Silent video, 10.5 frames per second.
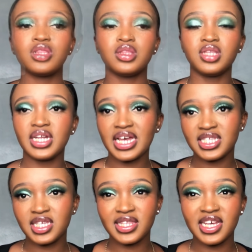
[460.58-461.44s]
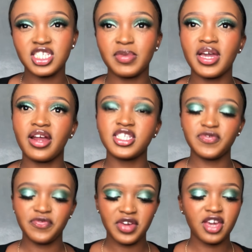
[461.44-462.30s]
The next thing that is my current
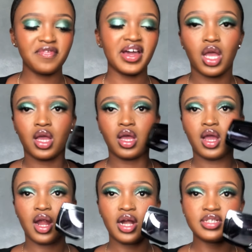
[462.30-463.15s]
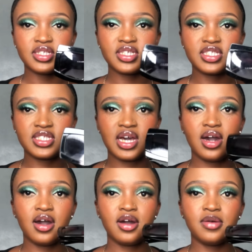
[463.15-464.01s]
fave are these
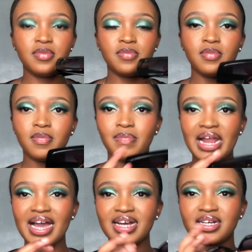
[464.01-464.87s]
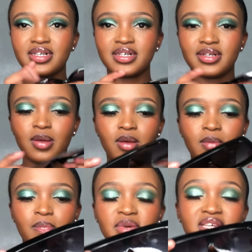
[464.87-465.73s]
black
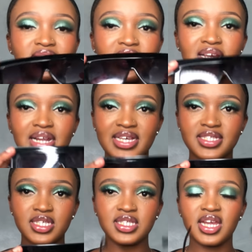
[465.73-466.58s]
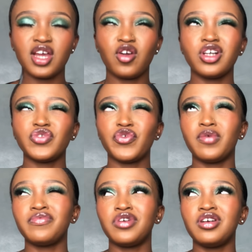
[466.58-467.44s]
big sunglasses that I got
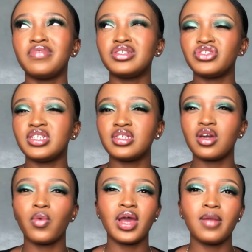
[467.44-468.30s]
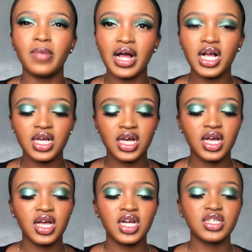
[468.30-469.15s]
from Forever Trendy a while back.
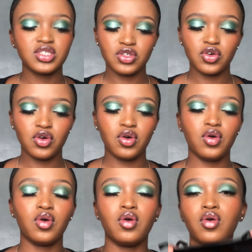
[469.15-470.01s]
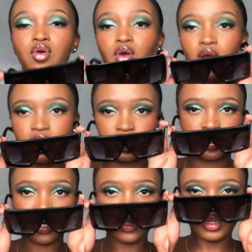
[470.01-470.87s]
So this is
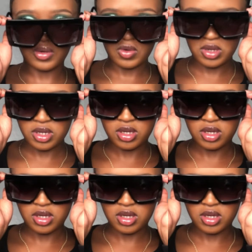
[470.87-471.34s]
how they look.